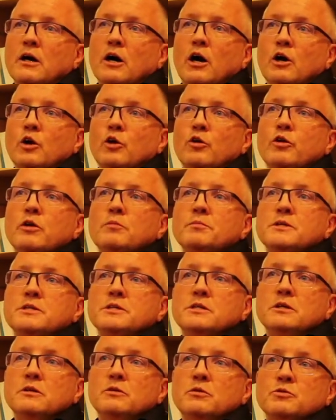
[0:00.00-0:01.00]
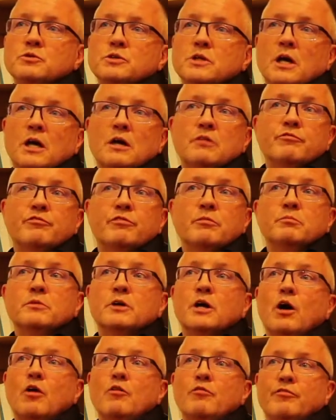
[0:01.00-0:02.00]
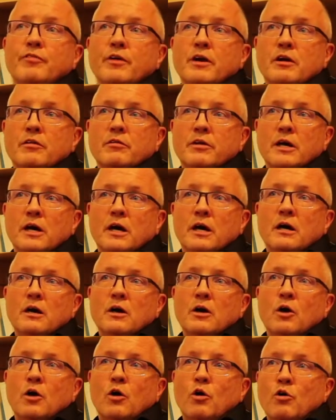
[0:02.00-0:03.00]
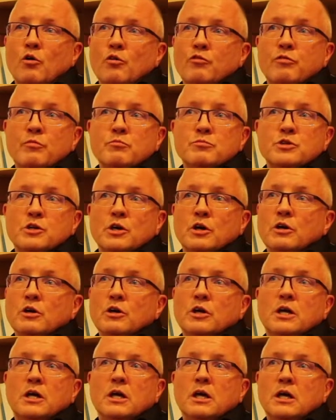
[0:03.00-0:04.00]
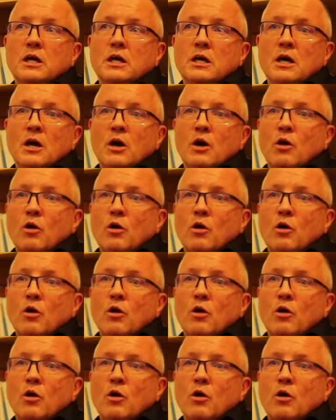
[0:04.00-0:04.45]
a lot of the materials came from the Gulf area or from Turkey